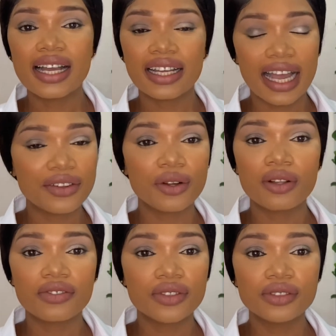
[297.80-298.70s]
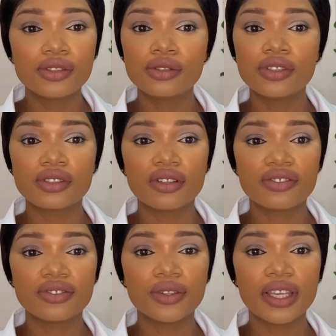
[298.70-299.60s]
and all of those good
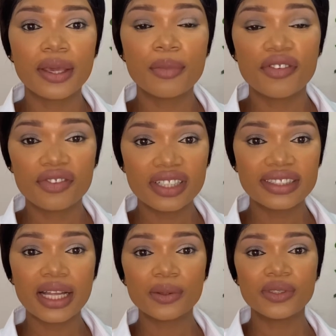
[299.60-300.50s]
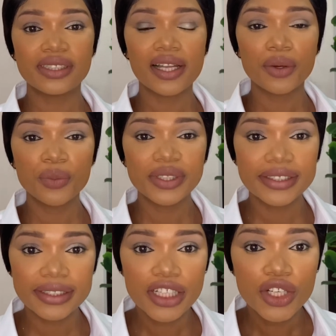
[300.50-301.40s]
stuff. Okay, but first I will start
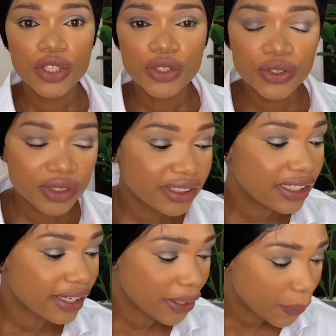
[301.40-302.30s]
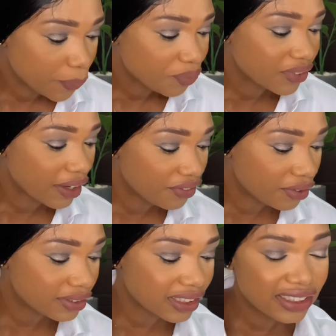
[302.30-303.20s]
with using a
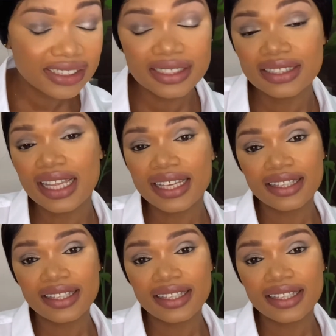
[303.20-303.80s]
diffuser. This is like a